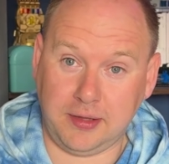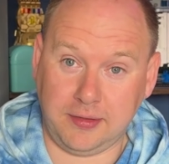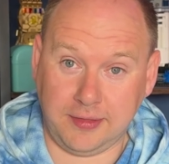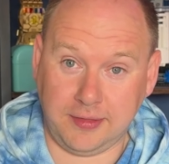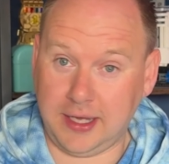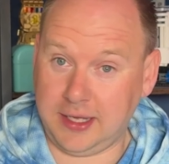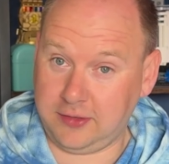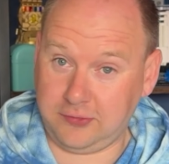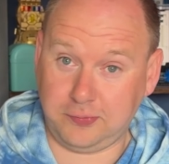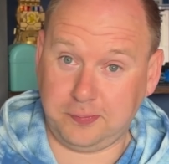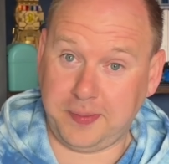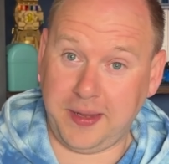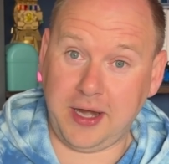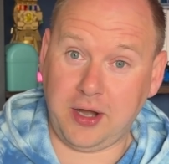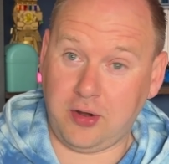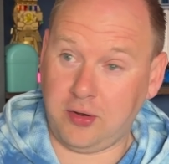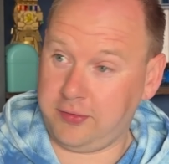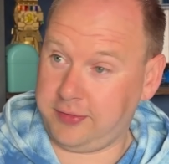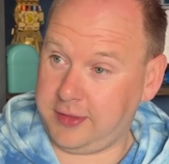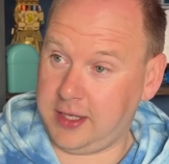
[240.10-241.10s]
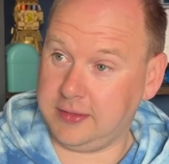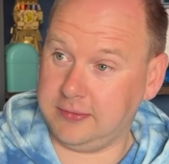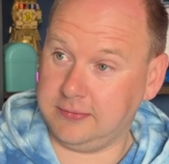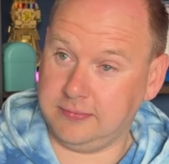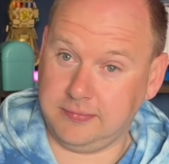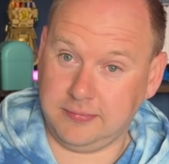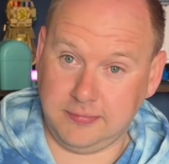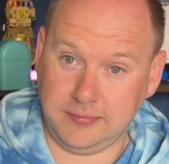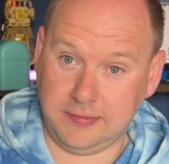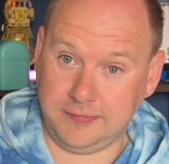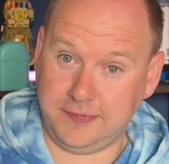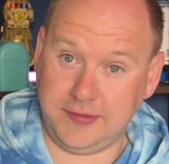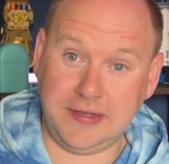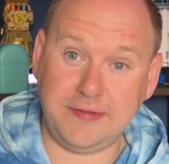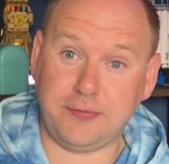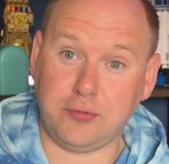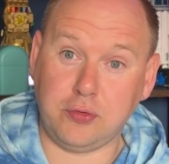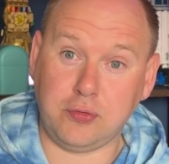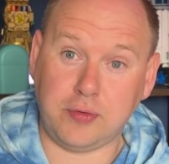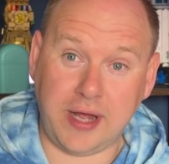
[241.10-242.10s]
that it's better than the
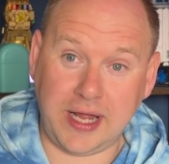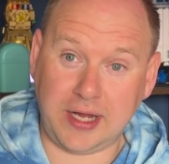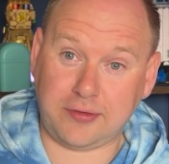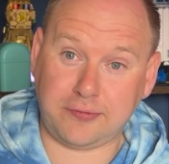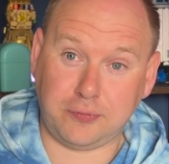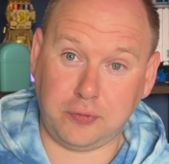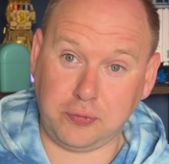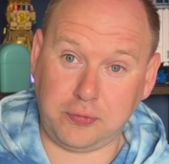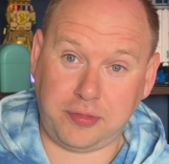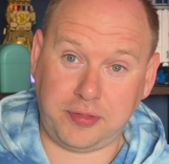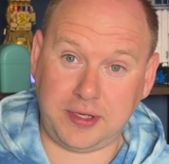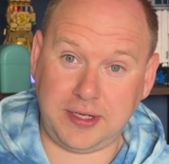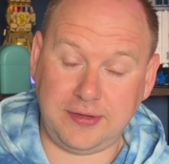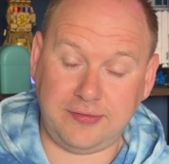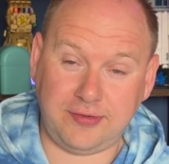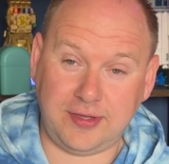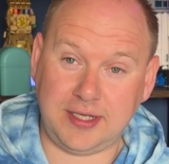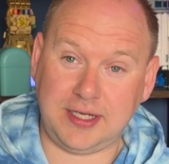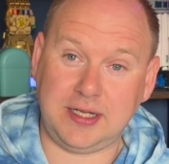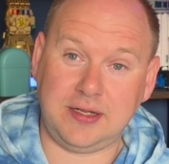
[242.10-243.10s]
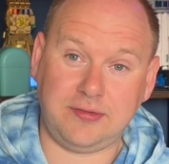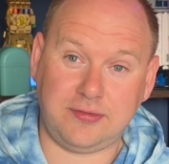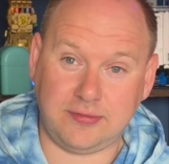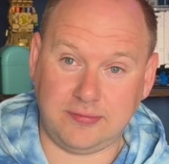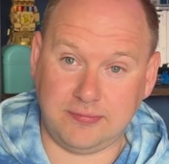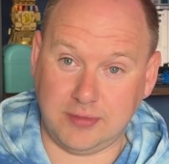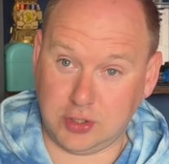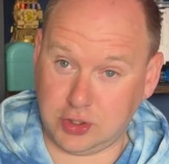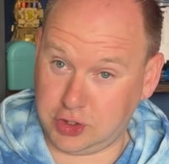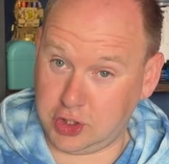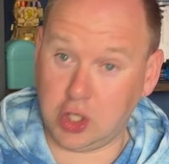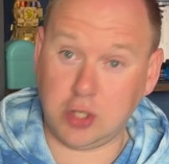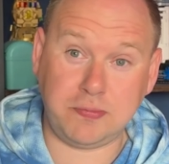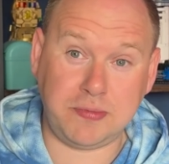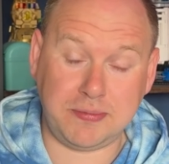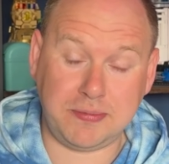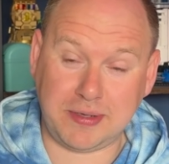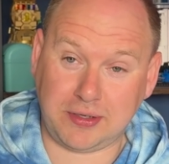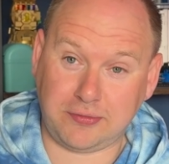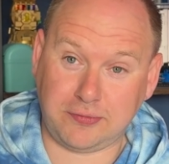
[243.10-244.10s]
Vivo X Fold 3 series, the
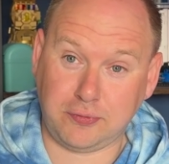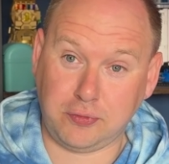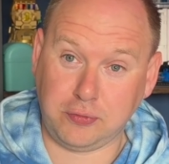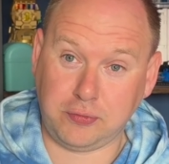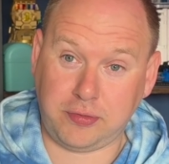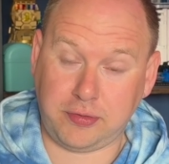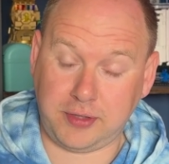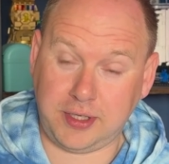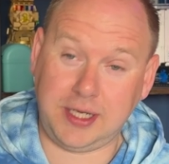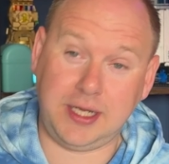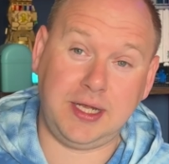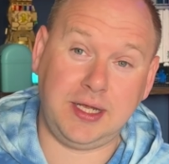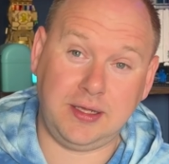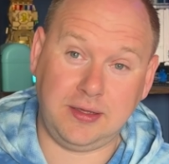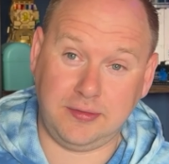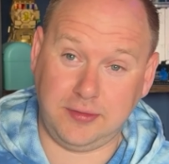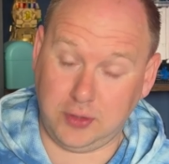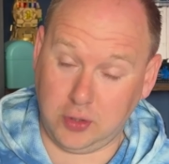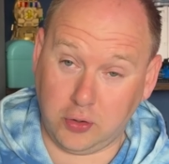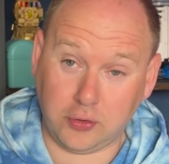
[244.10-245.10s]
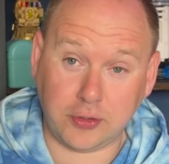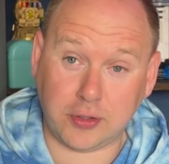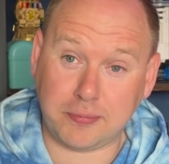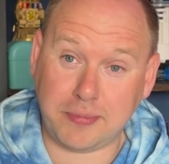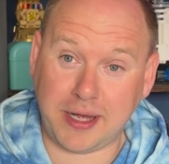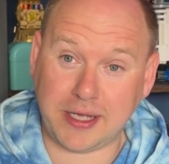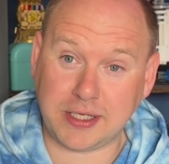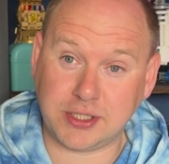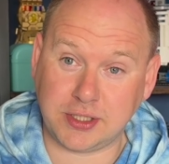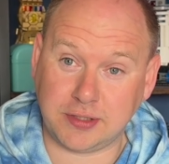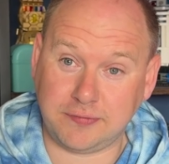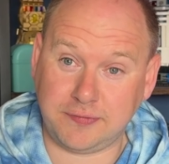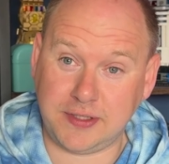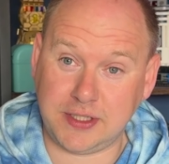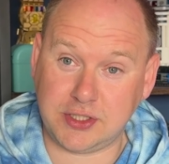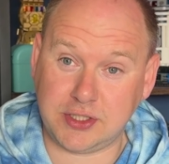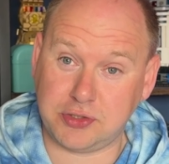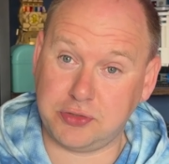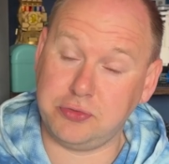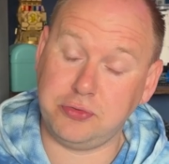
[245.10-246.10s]
Xiaomi X Fold 3, the Honor Magic
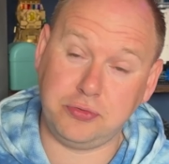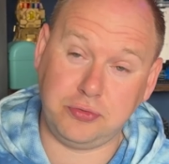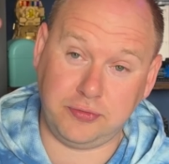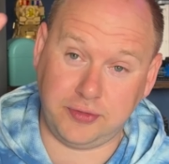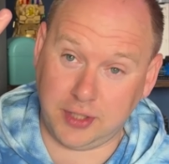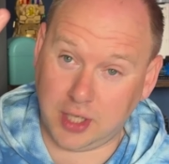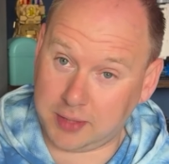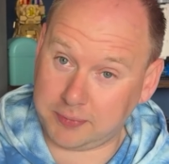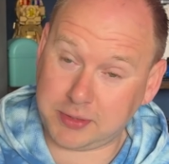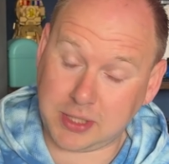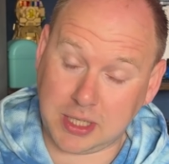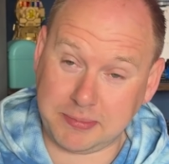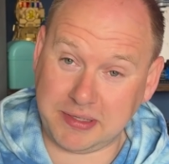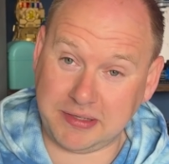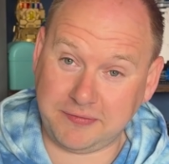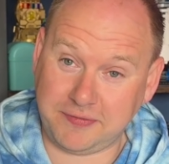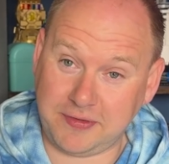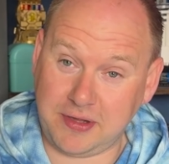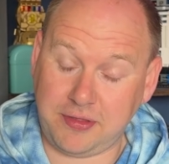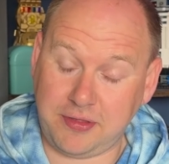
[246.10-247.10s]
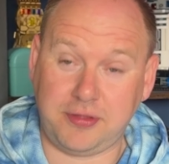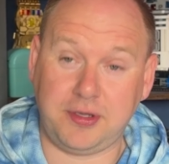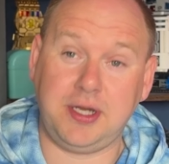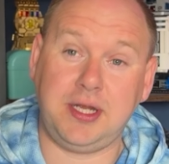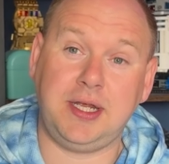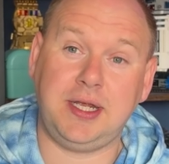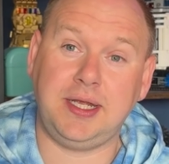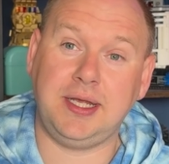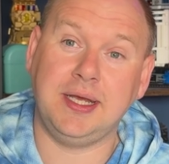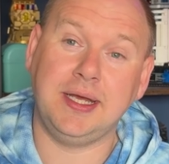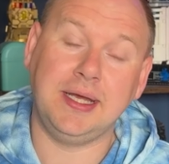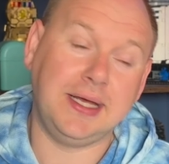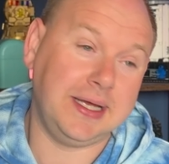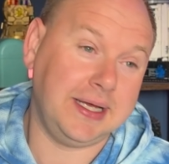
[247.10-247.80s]
V2, the upcoming V3,